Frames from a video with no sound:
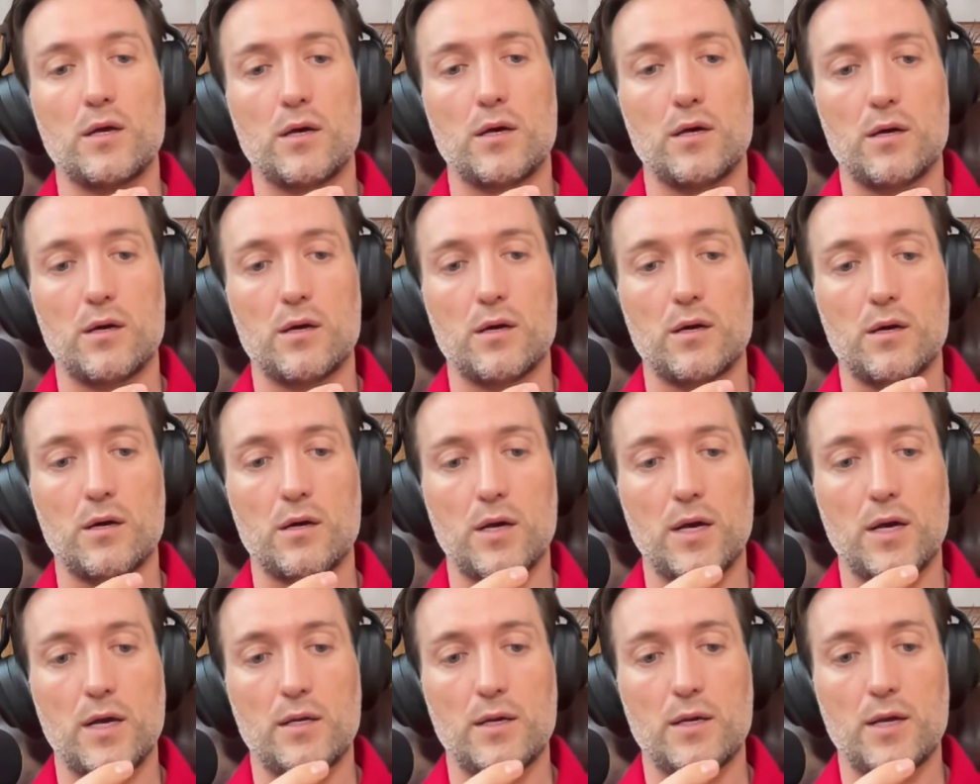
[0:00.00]
uh,
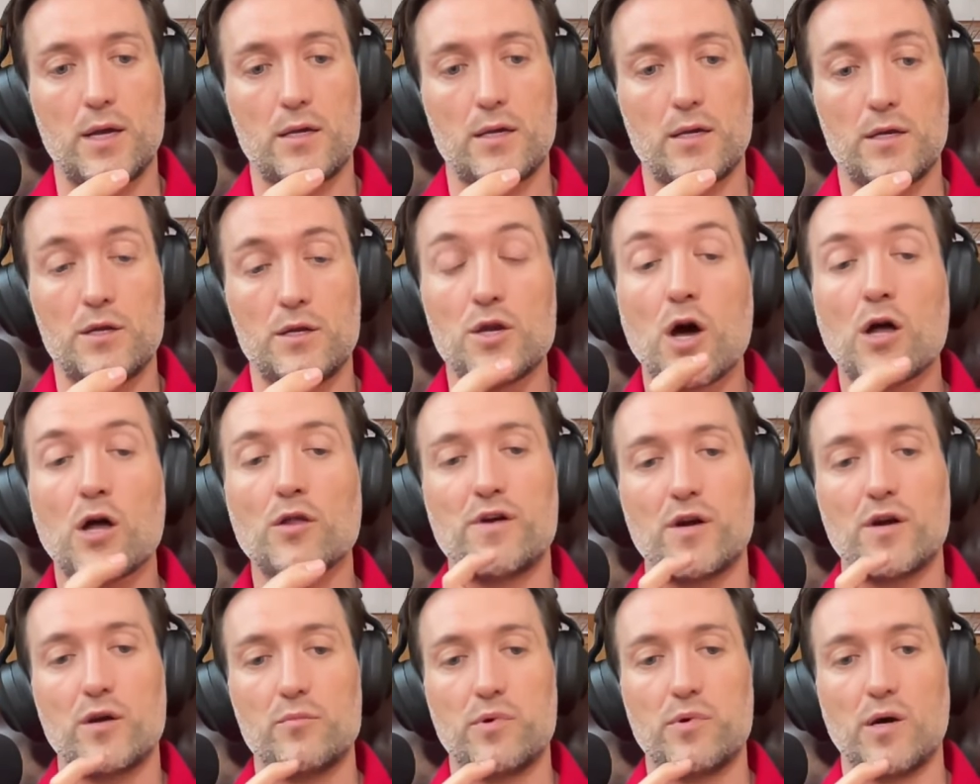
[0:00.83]
and not
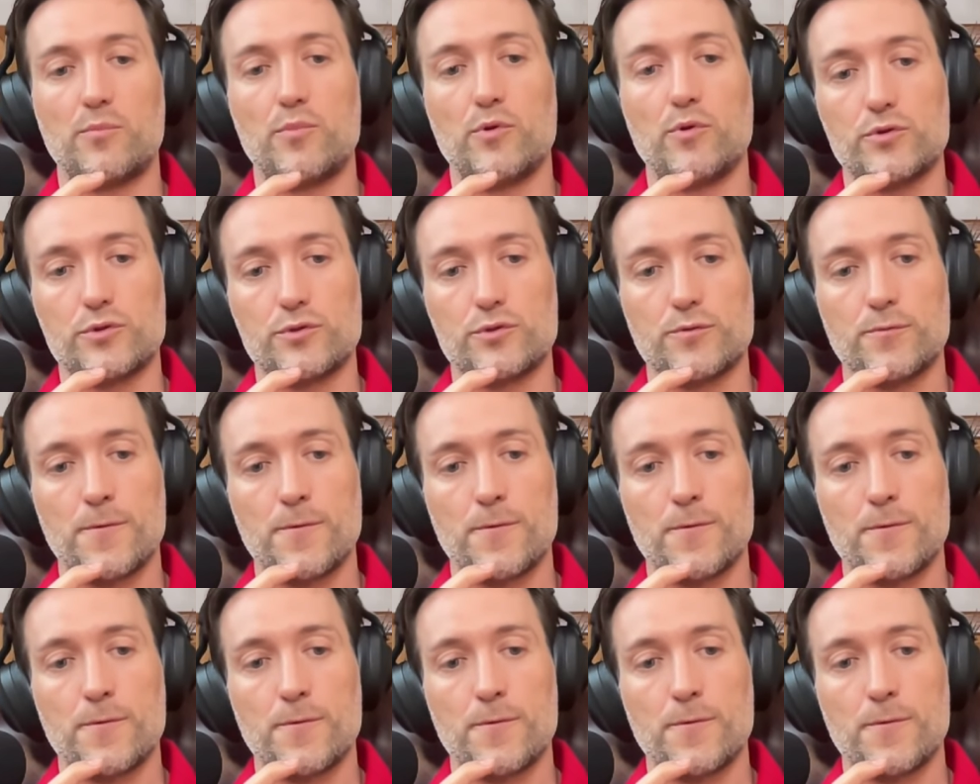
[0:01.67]
very populous,